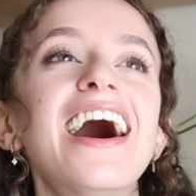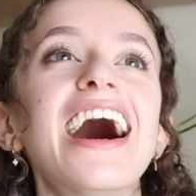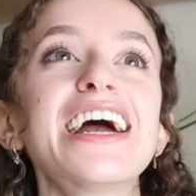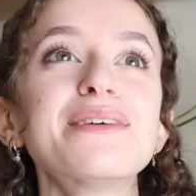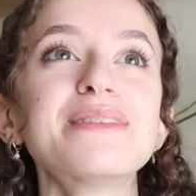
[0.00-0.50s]

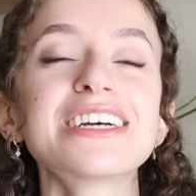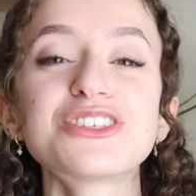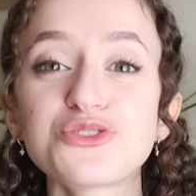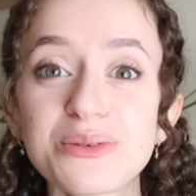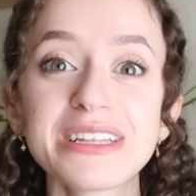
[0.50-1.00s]
I am
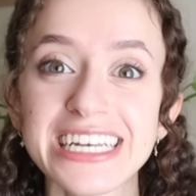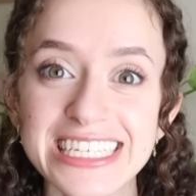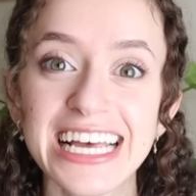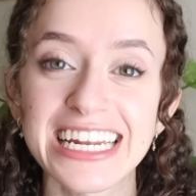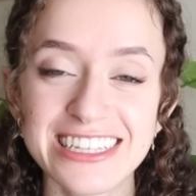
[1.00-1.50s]
extremely
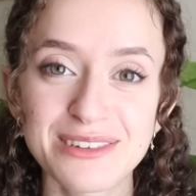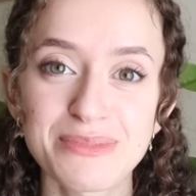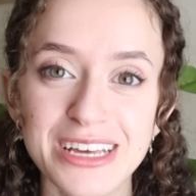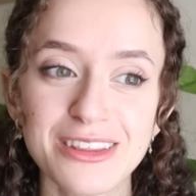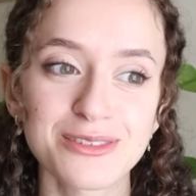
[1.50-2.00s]
excited to
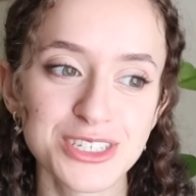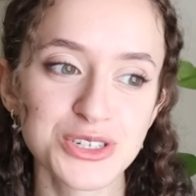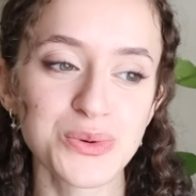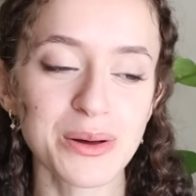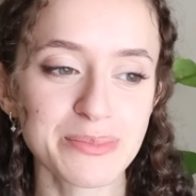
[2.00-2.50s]
pick those
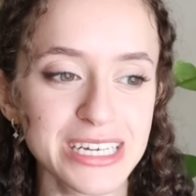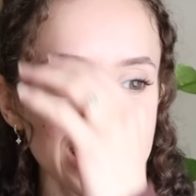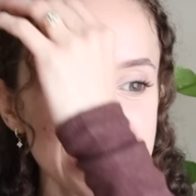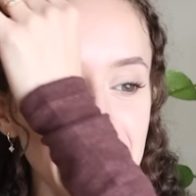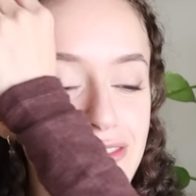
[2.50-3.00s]
two up,
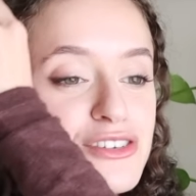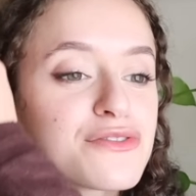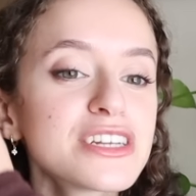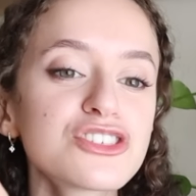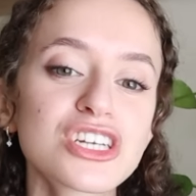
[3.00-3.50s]
because after
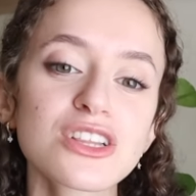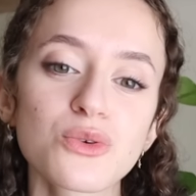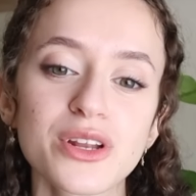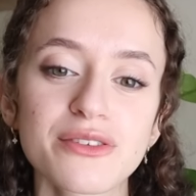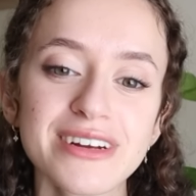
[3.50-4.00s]
finishing
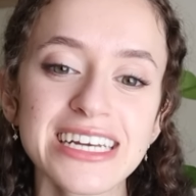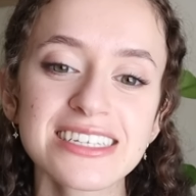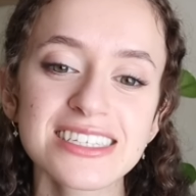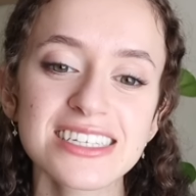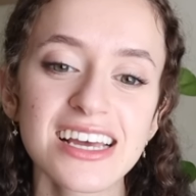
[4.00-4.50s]
Lord of the
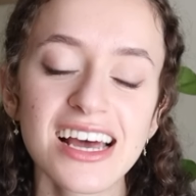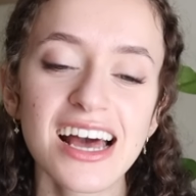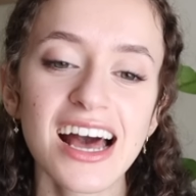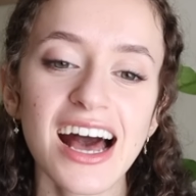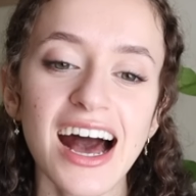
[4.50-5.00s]
Rings,
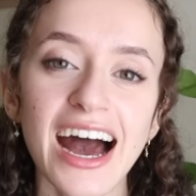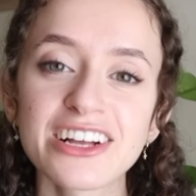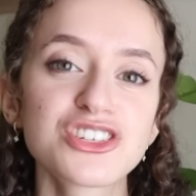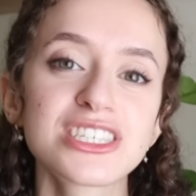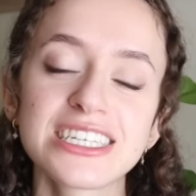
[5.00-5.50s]
I
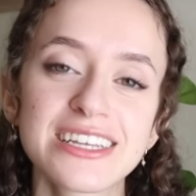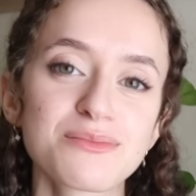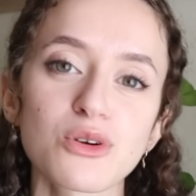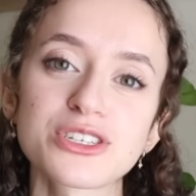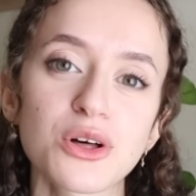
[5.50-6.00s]
just
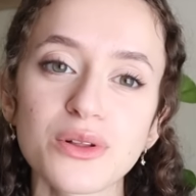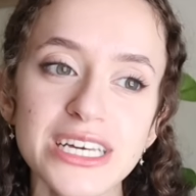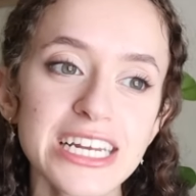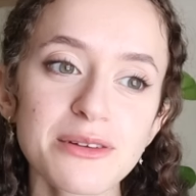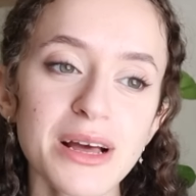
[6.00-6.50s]
need more
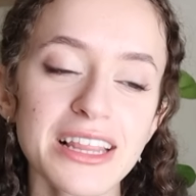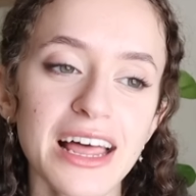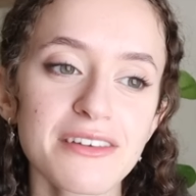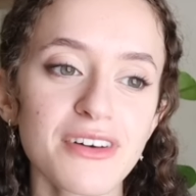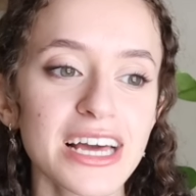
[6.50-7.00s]
Tolkien in my
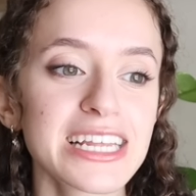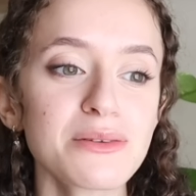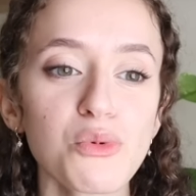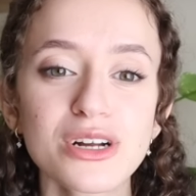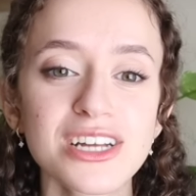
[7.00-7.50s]
life. I
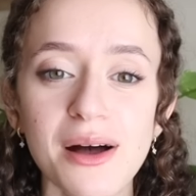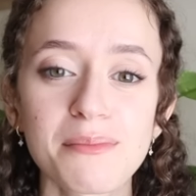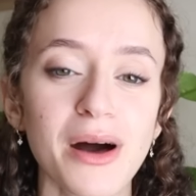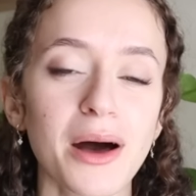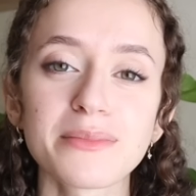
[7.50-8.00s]
need more
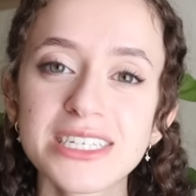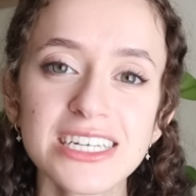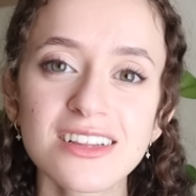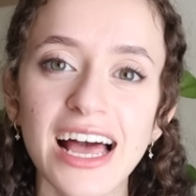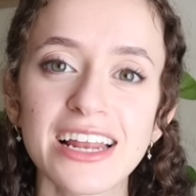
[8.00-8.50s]
Tom
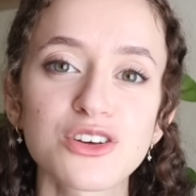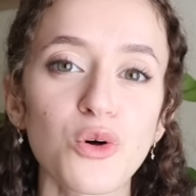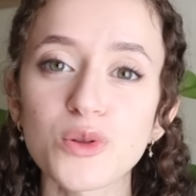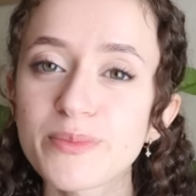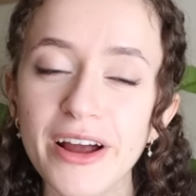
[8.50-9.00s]
Bombadil and
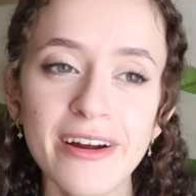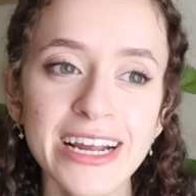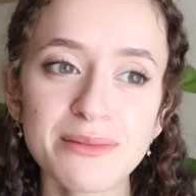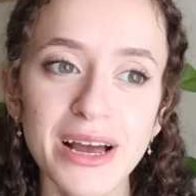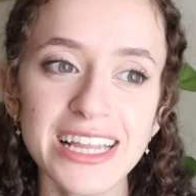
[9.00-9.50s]

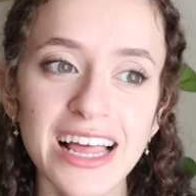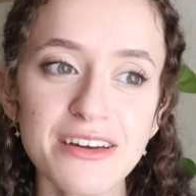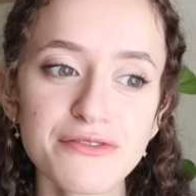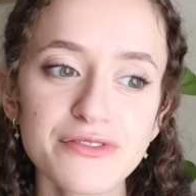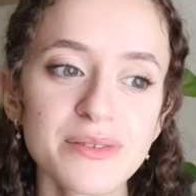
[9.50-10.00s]
Goldberry in my
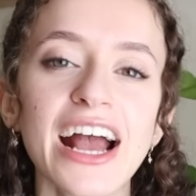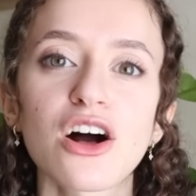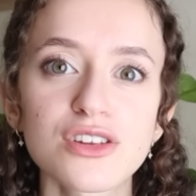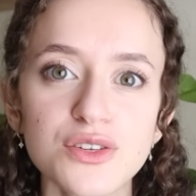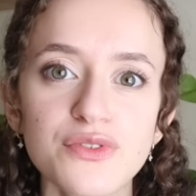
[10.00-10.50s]
life. I
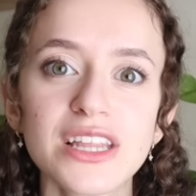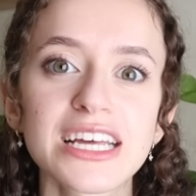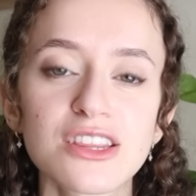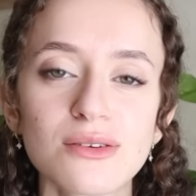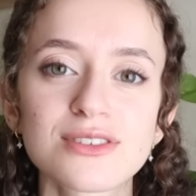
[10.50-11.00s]
also feel
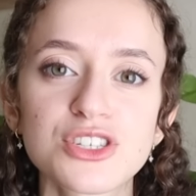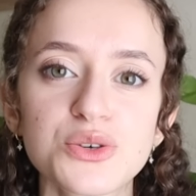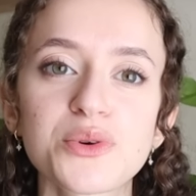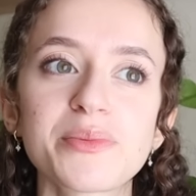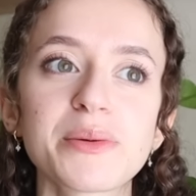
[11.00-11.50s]
like those
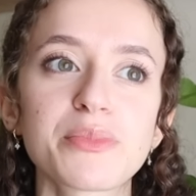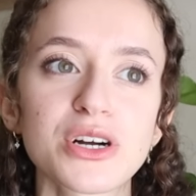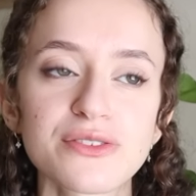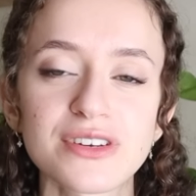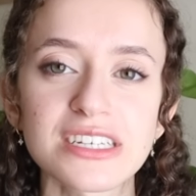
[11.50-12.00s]
two would be
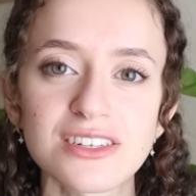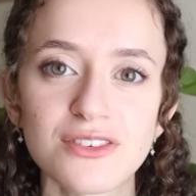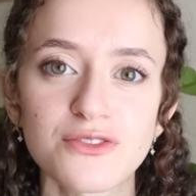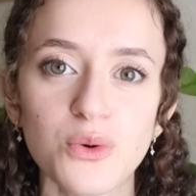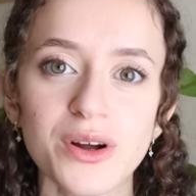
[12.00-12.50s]
perfect
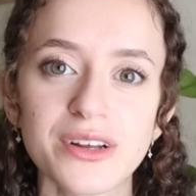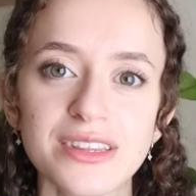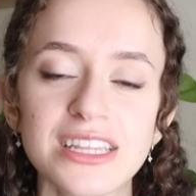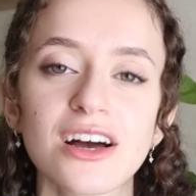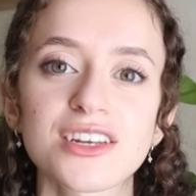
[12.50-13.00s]
for
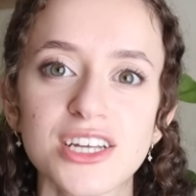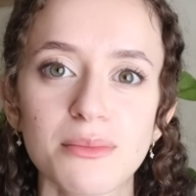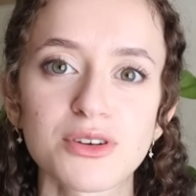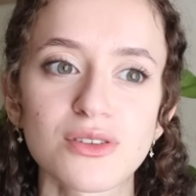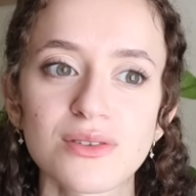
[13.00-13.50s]
the
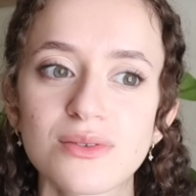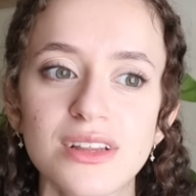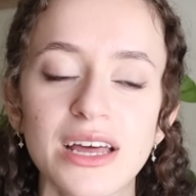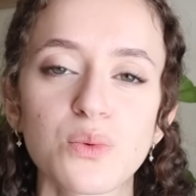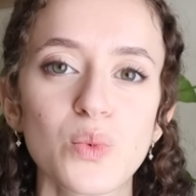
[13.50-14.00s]
autumnal
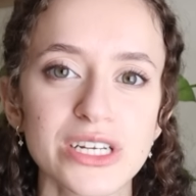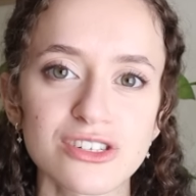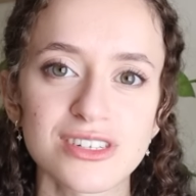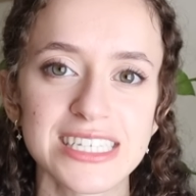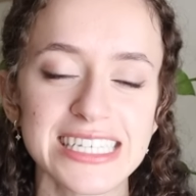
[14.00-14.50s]
and
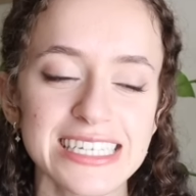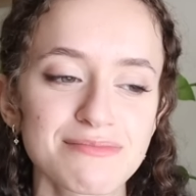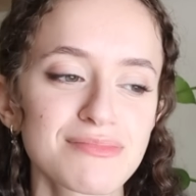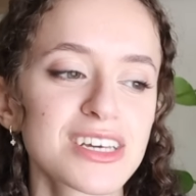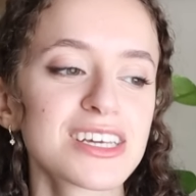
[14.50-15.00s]
winter season.
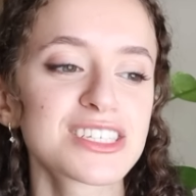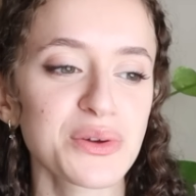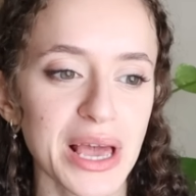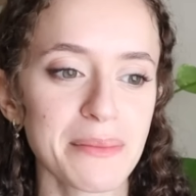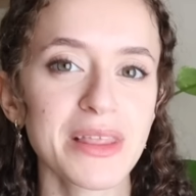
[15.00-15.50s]
So
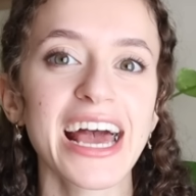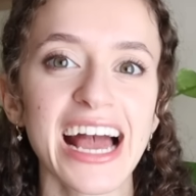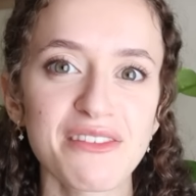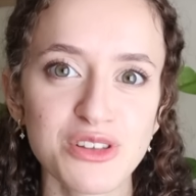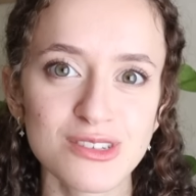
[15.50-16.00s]
yeah, I
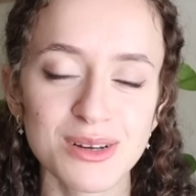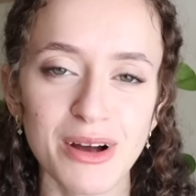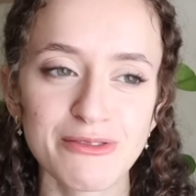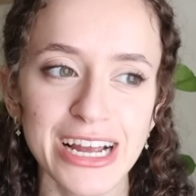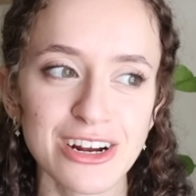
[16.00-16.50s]
have those on
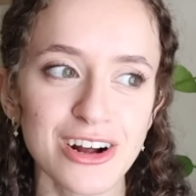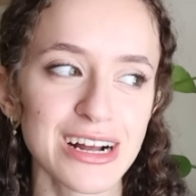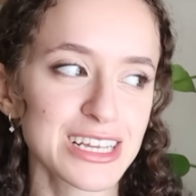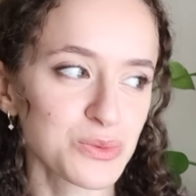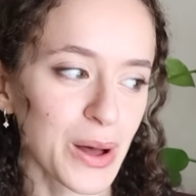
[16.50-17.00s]
my radar
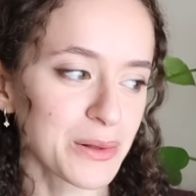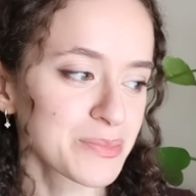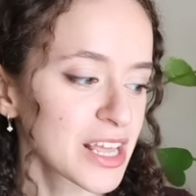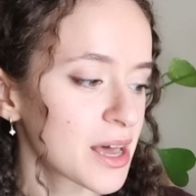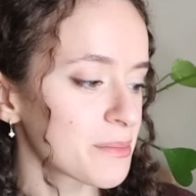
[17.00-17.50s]
as well.
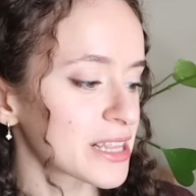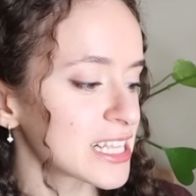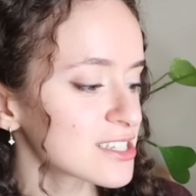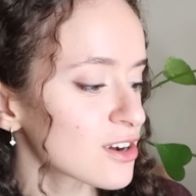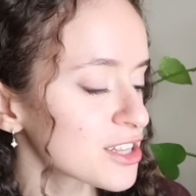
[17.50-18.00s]
But
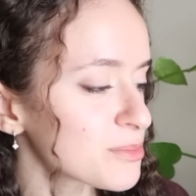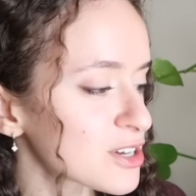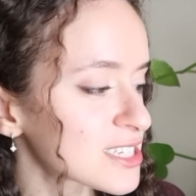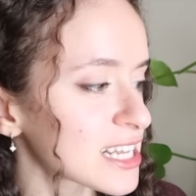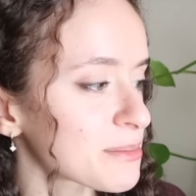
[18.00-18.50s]
these are all the
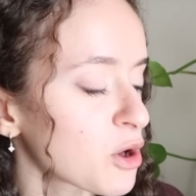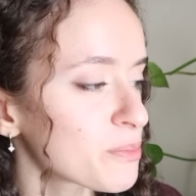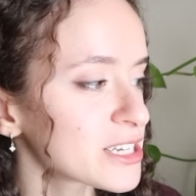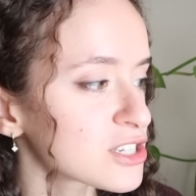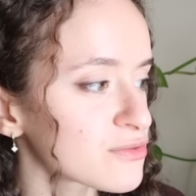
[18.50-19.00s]
books that I'm
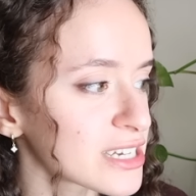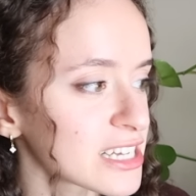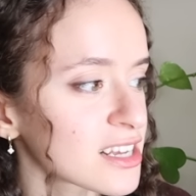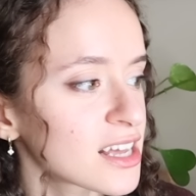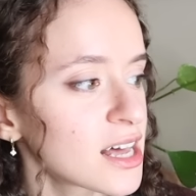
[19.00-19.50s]
hoping to
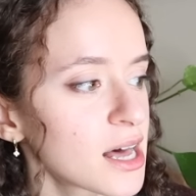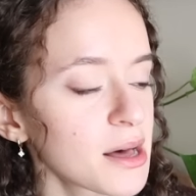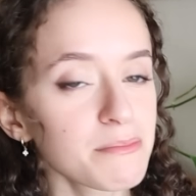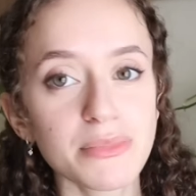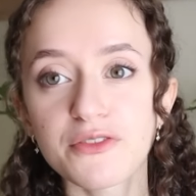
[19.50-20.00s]
read
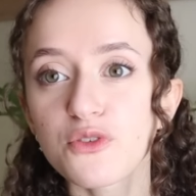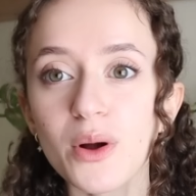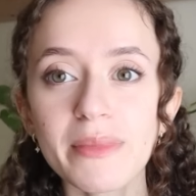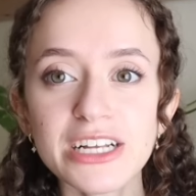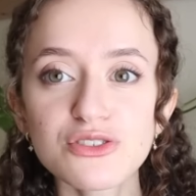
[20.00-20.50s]

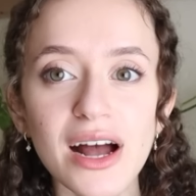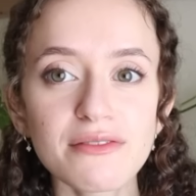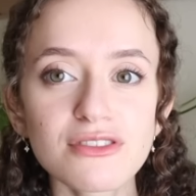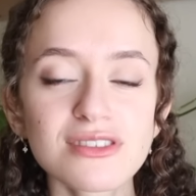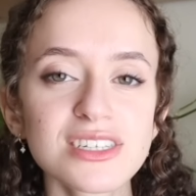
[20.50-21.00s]
before my
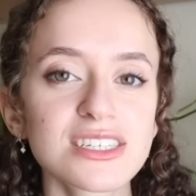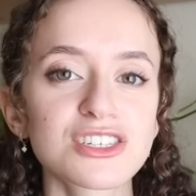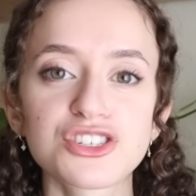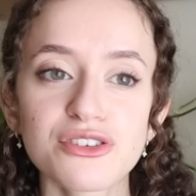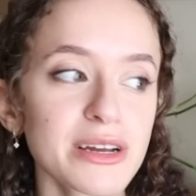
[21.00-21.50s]
travels,
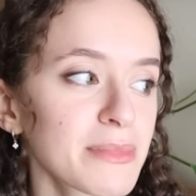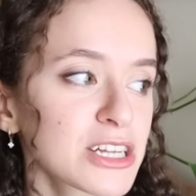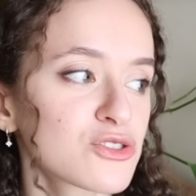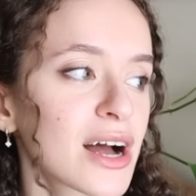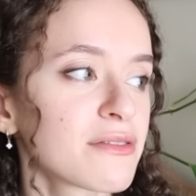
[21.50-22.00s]
during my
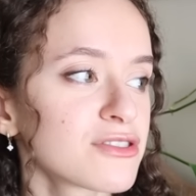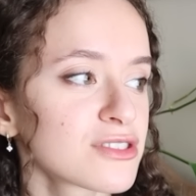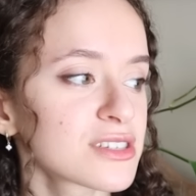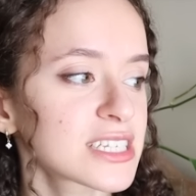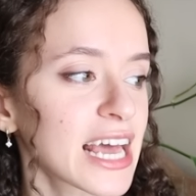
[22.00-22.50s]

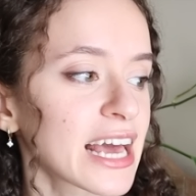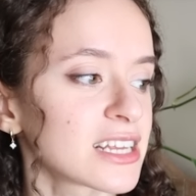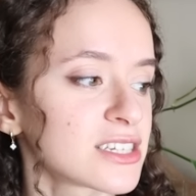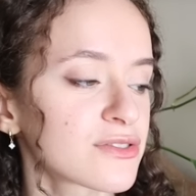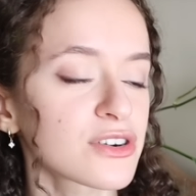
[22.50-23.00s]
travels,
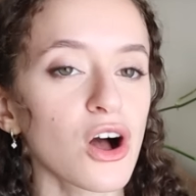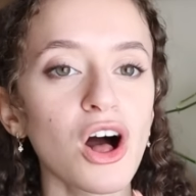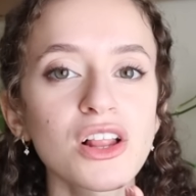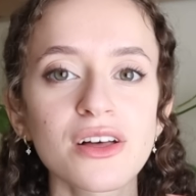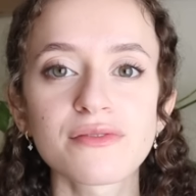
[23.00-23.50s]
and for
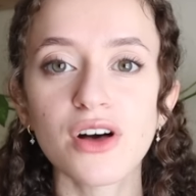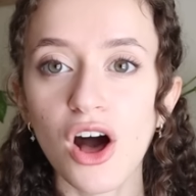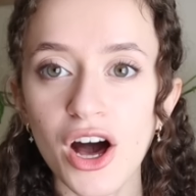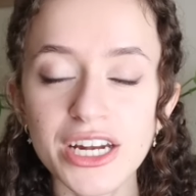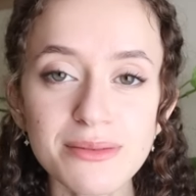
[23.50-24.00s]
all of
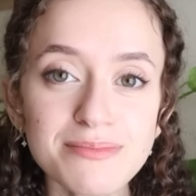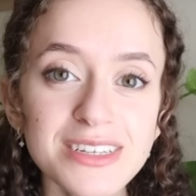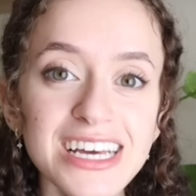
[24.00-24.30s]
autumn.